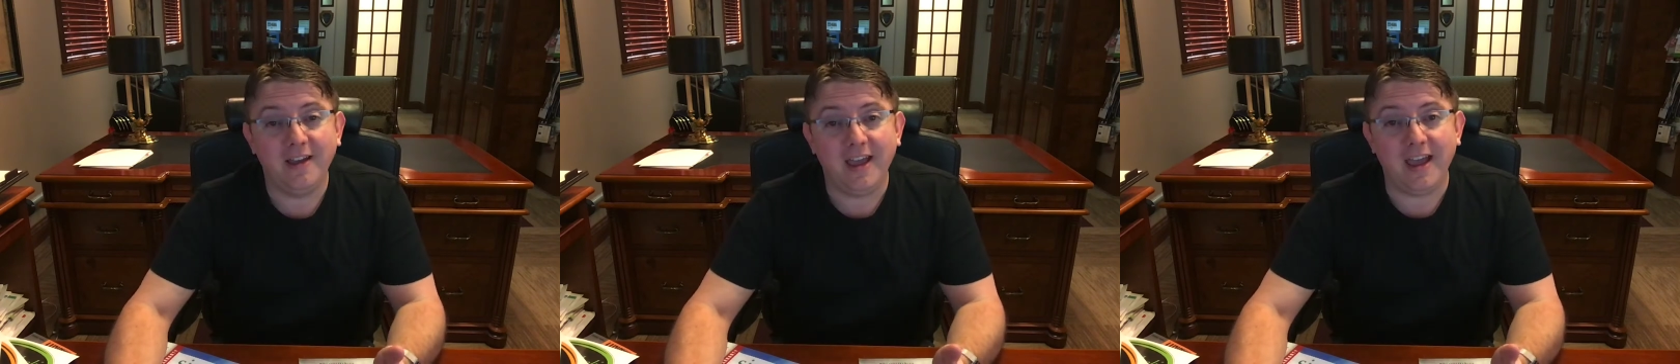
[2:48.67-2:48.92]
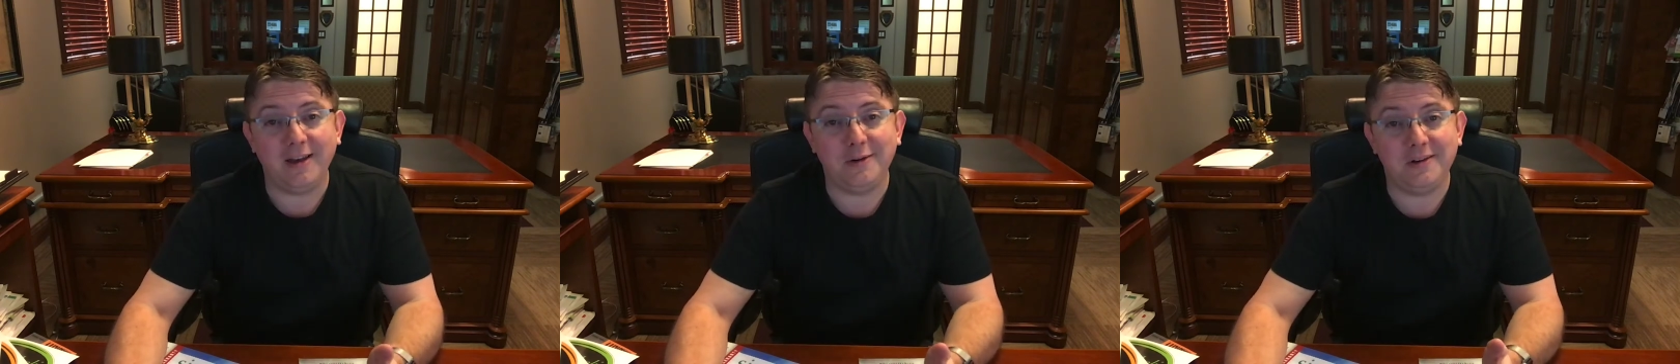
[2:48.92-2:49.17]

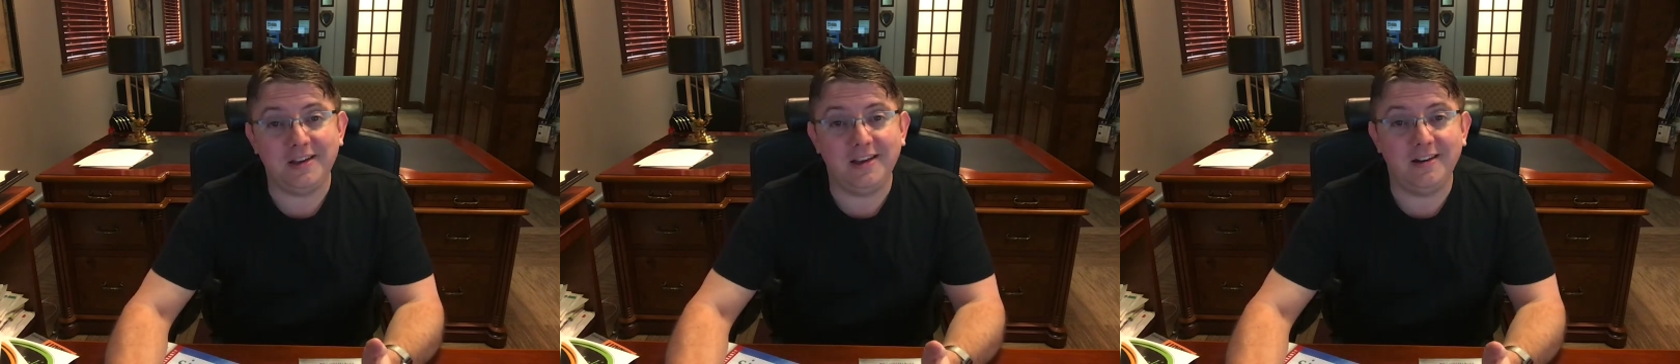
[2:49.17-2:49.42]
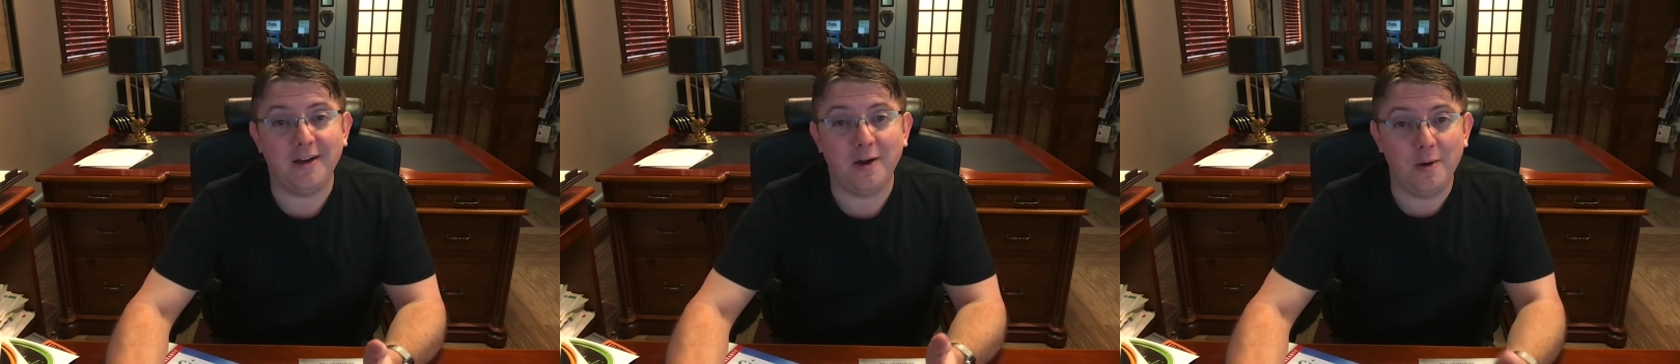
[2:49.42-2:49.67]
and you
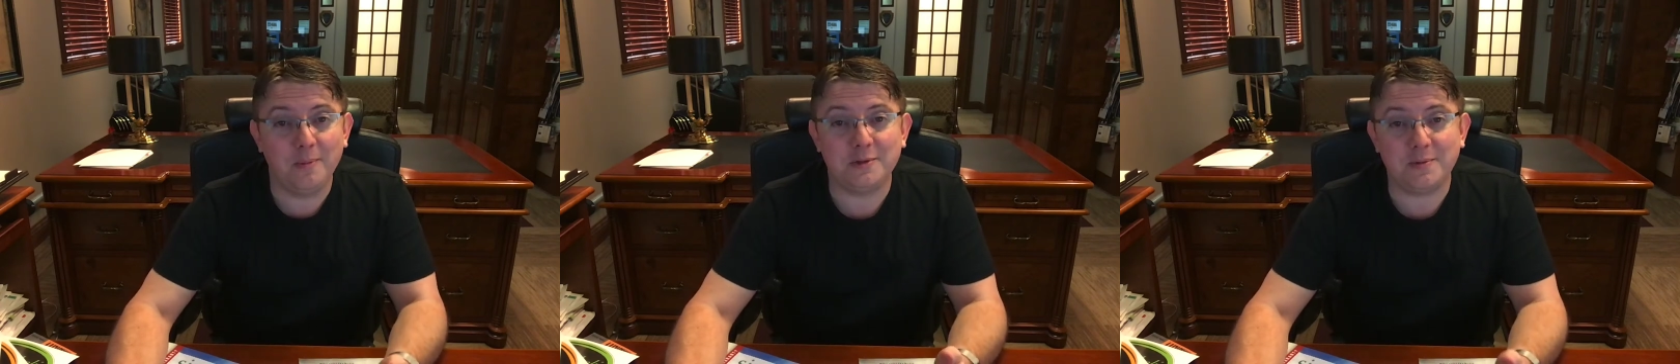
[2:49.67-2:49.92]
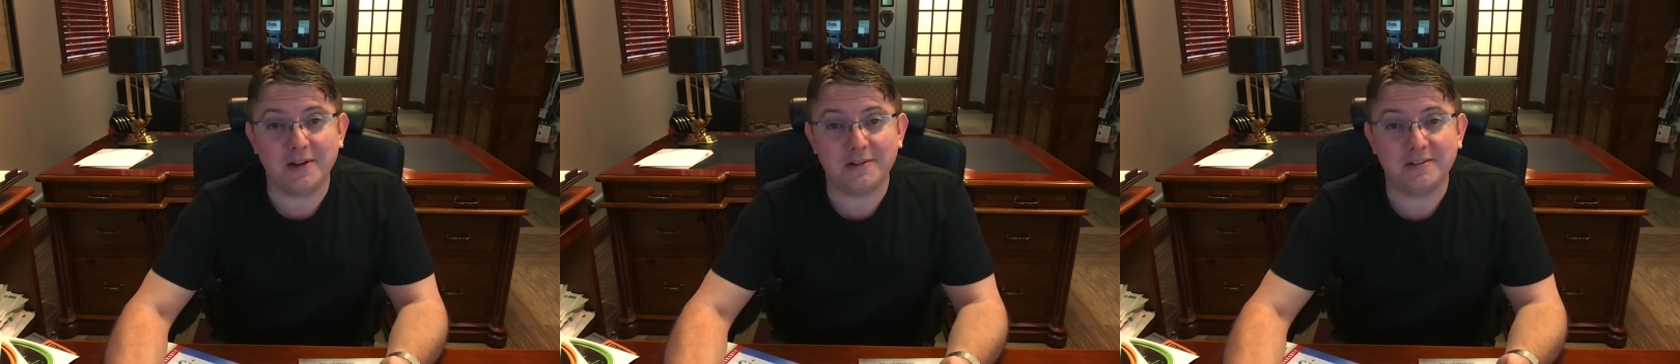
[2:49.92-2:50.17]
need a home
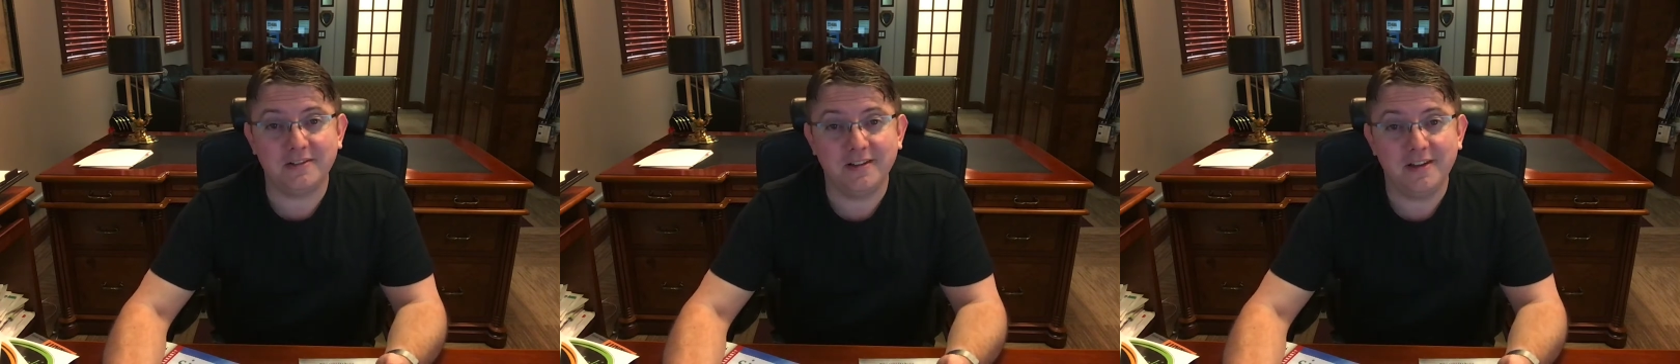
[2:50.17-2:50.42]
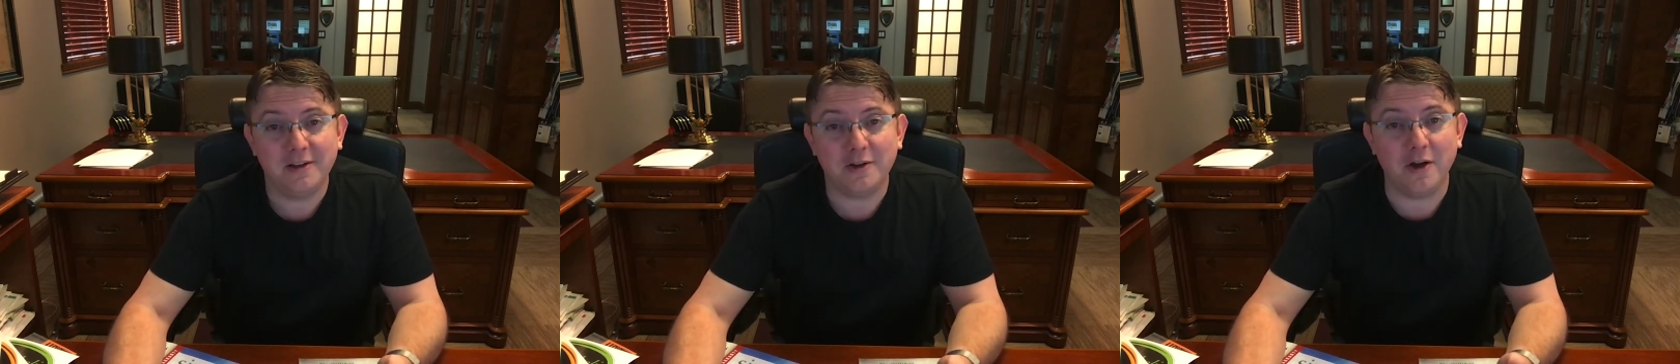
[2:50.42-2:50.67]
inspection,
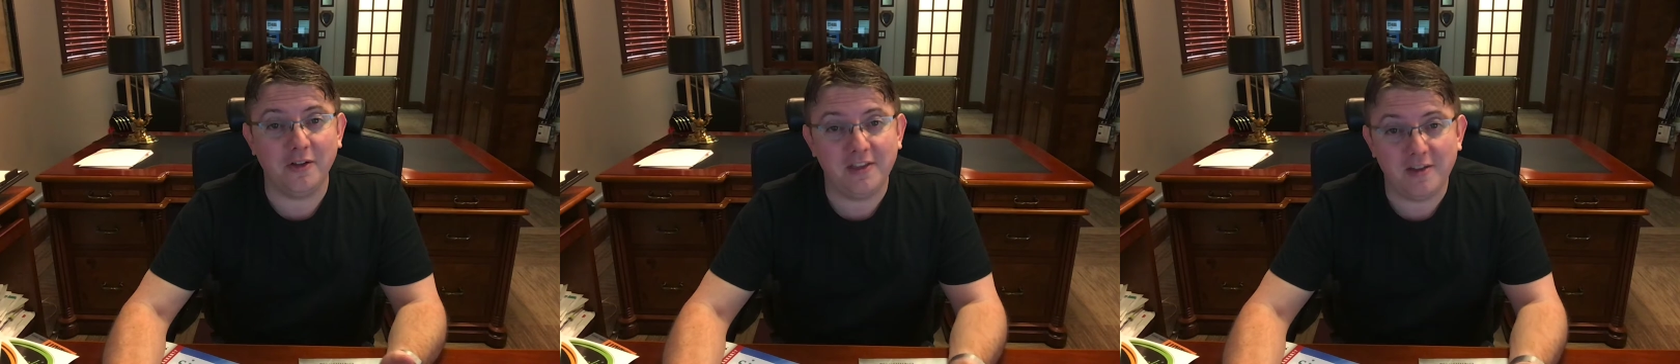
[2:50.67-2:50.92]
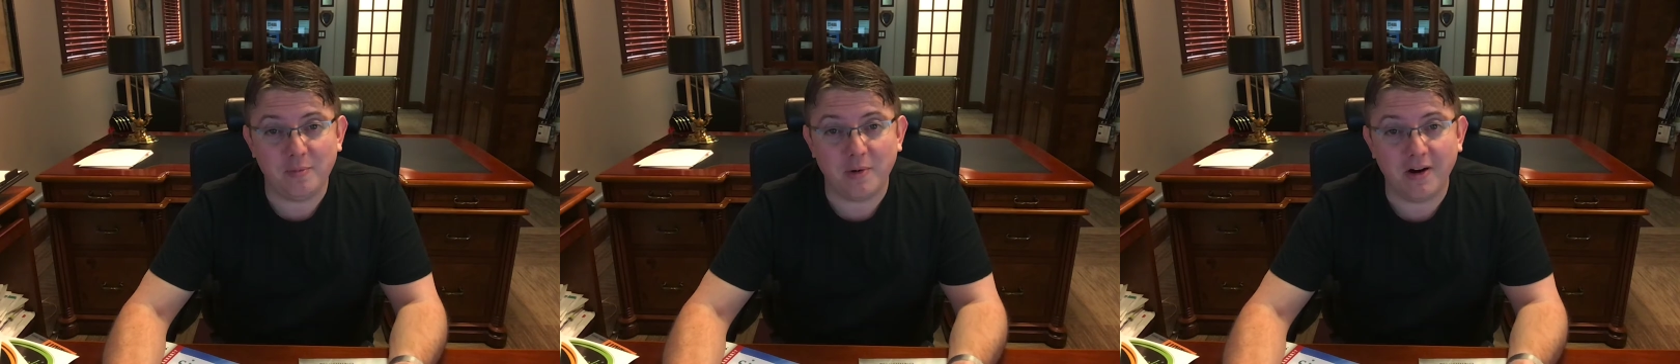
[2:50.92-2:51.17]
call
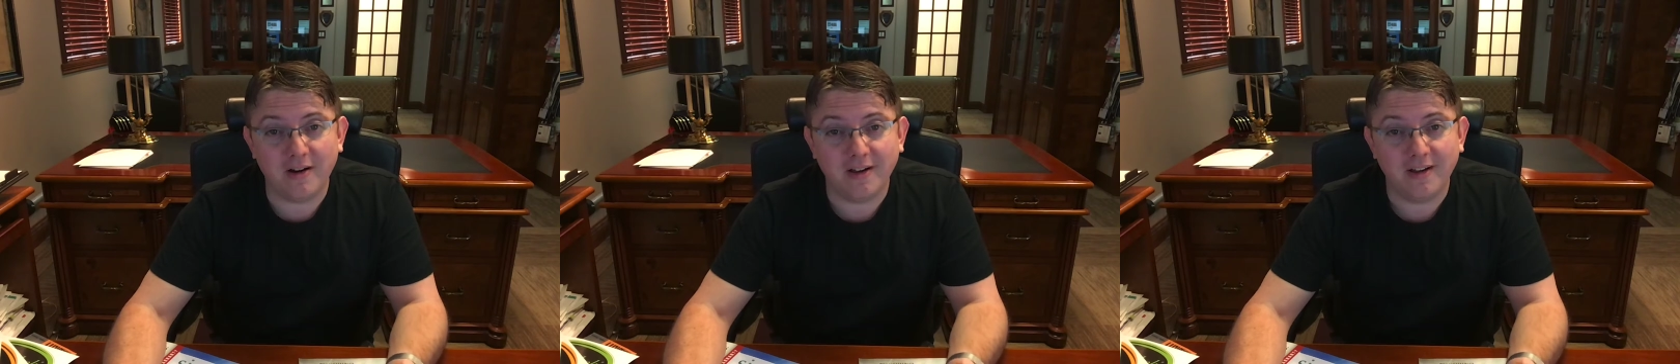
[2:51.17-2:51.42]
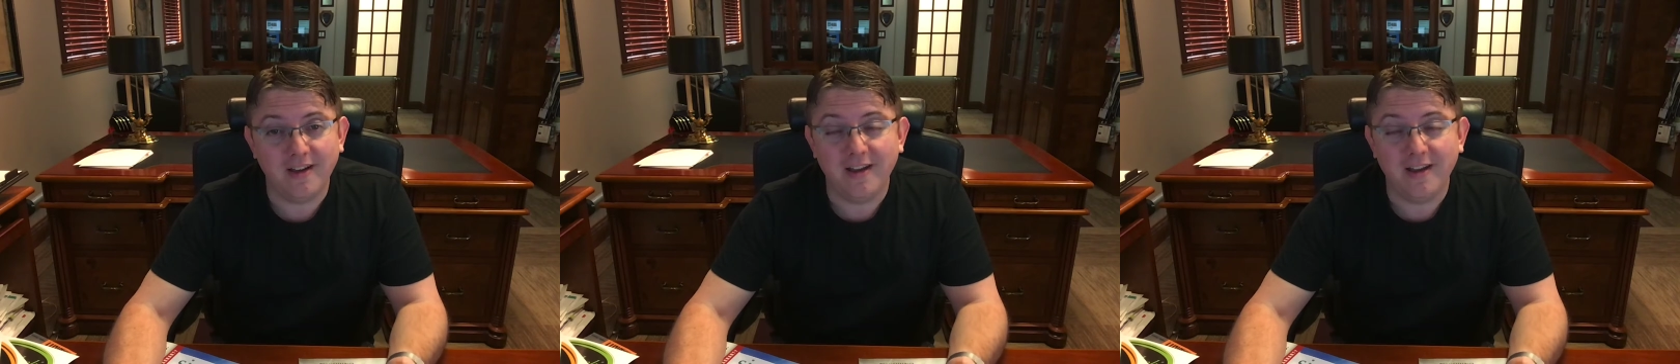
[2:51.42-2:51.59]
Dave Park.